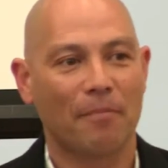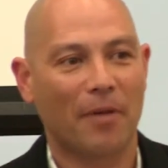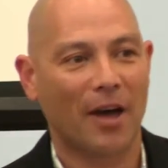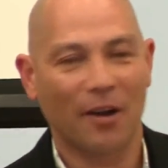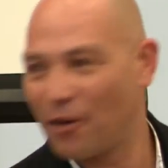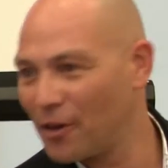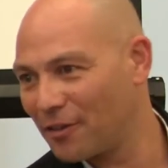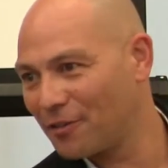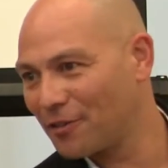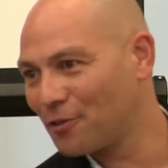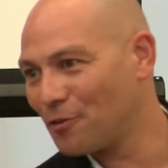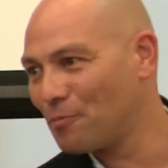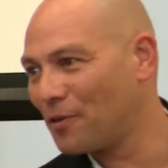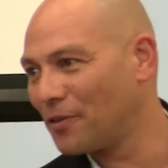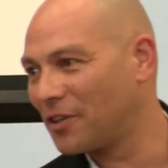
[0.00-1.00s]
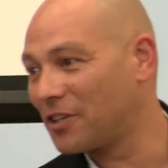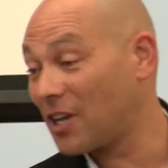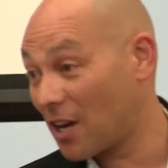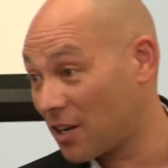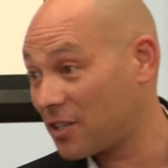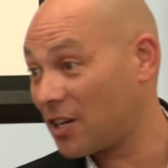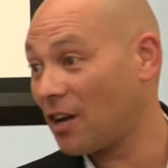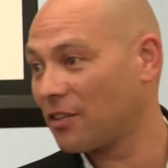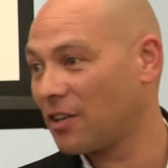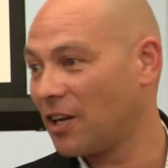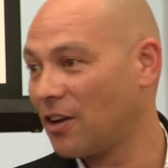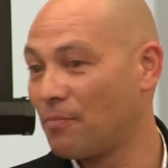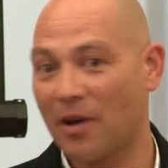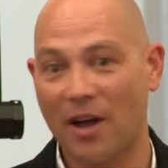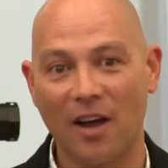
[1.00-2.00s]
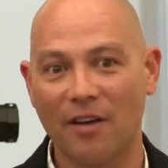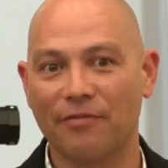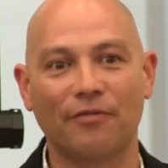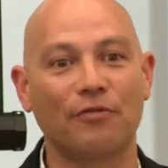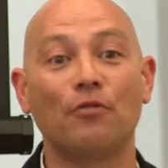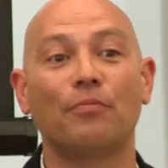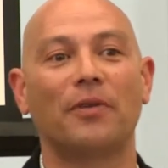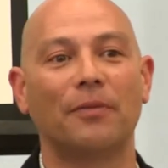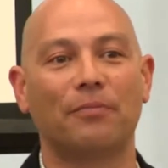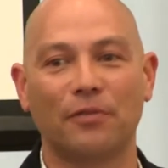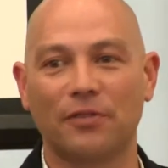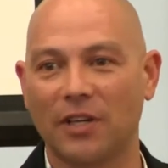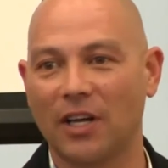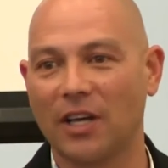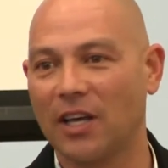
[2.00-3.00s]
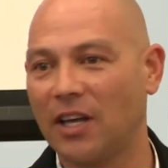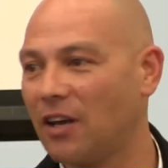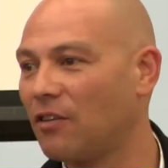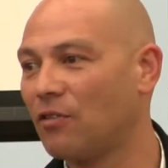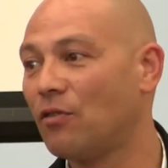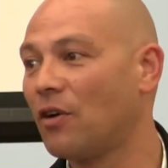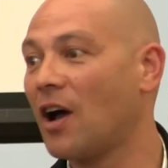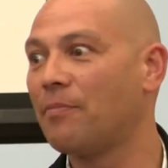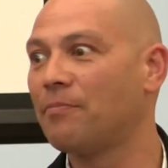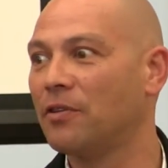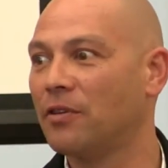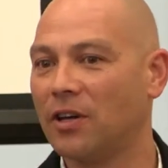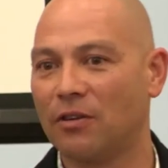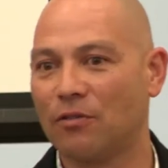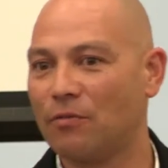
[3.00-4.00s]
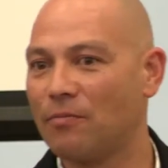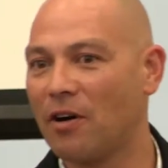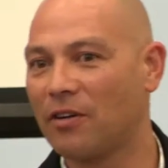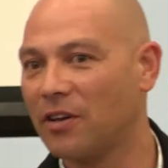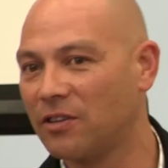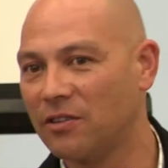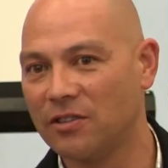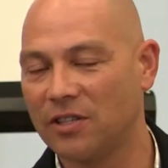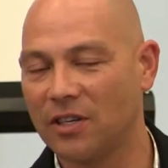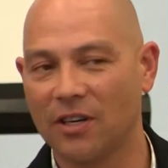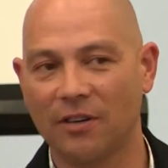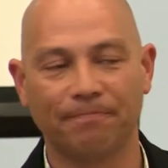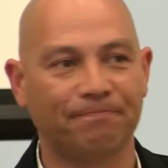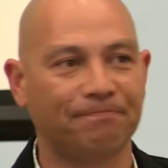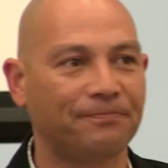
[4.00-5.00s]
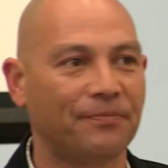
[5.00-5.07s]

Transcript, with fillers: But I still put the challenge out there on behalf of all people sitting here and all Ngāpuhi and all Māori in New Zealand.